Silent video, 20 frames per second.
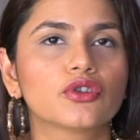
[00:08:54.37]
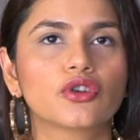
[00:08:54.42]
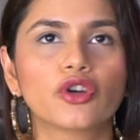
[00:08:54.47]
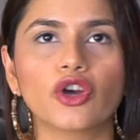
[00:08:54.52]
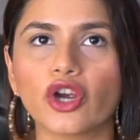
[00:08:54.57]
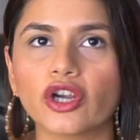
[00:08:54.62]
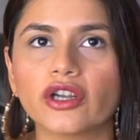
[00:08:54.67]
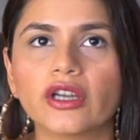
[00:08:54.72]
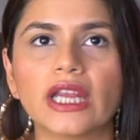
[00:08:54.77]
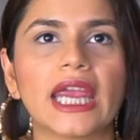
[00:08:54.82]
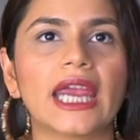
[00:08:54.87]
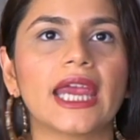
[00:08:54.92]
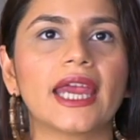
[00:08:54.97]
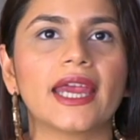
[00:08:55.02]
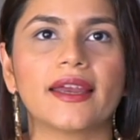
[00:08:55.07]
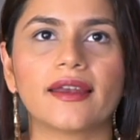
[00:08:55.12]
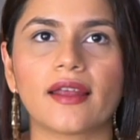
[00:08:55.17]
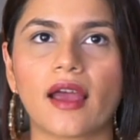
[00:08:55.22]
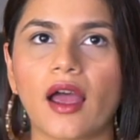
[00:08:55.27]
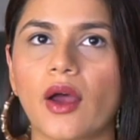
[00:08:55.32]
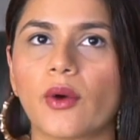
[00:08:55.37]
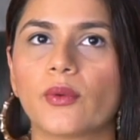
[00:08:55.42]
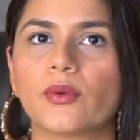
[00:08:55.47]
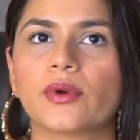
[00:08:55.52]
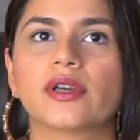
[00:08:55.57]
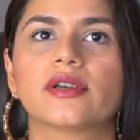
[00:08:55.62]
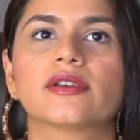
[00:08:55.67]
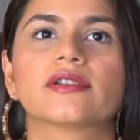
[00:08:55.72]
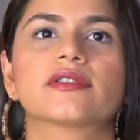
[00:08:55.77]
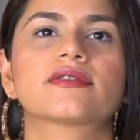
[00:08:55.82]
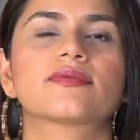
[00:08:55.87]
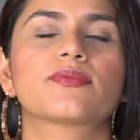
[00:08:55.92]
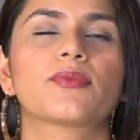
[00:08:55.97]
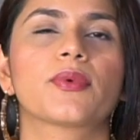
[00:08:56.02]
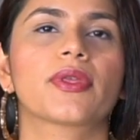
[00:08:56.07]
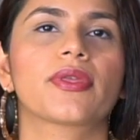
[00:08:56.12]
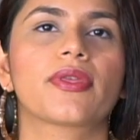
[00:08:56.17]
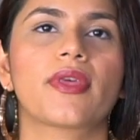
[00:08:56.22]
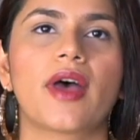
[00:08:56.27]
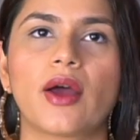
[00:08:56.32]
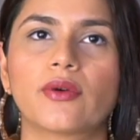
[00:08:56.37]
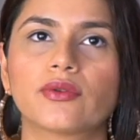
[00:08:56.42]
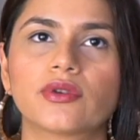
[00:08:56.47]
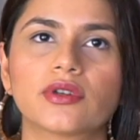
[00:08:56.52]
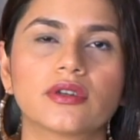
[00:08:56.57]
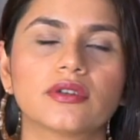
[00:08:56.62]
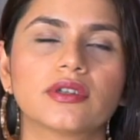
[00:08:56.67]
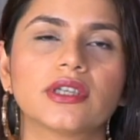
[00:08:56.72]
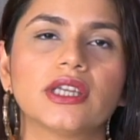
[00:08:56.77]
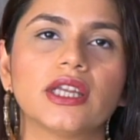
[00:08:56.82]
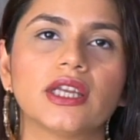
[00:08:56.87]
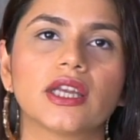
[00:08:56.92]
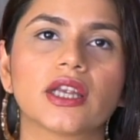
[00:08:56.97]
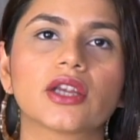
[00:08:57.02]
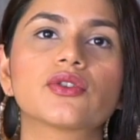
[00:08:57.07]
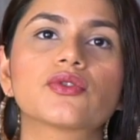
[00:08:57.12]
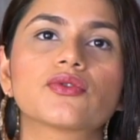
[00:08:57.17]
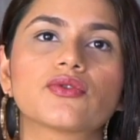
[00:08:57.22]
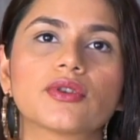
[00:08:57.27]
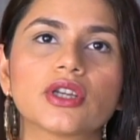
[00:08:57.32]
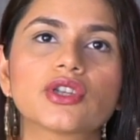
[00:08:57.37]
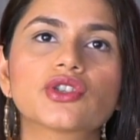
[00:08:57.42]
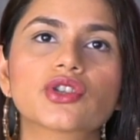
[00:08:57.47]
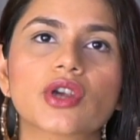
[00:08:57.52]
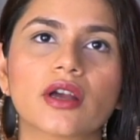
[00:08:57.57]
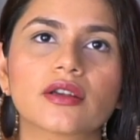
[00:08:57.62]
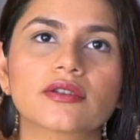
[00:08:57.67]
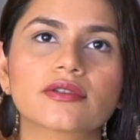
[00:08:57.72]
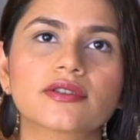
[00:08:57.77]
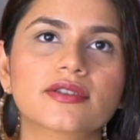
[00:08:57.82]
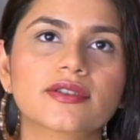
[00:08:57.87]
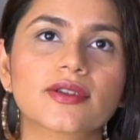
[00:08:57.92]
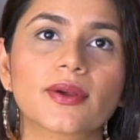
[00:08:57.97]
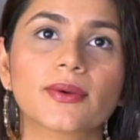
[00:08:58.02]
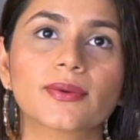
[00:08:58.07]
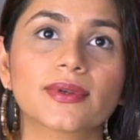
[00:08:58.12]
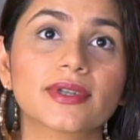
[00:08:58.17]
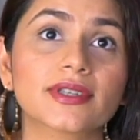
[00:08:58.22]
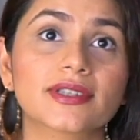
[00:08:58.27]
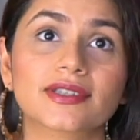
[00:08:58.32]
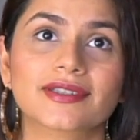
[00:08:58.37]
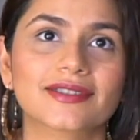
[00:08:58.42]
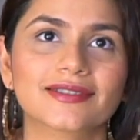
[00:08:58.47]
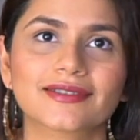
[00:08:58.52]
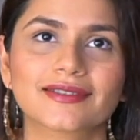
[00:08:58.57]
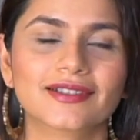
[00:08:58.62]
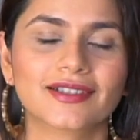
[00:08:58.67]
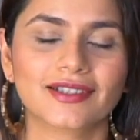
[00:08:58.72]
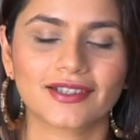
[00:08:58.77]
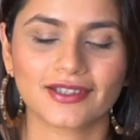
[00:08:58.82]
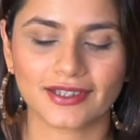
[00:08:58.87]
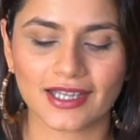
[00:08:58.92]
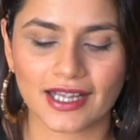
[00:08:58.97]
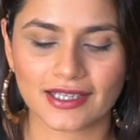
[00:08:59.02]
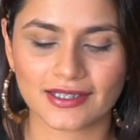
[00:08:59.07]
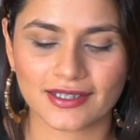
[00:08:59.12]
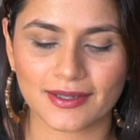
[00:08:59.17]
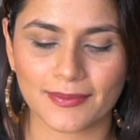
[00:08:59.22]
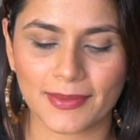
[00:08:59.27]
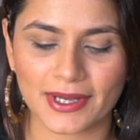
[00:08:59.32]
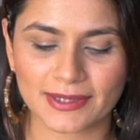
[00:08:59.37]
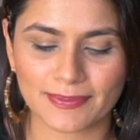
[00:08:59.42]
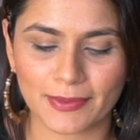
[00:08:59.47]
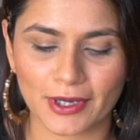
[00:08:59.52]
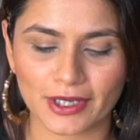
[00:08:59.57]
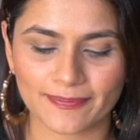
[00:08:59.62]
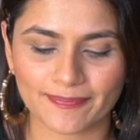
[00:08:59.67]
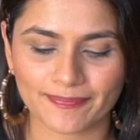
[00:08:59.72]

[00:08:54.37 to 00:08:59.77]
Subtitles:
good 8 hours without needing to recharge. So that's the best part.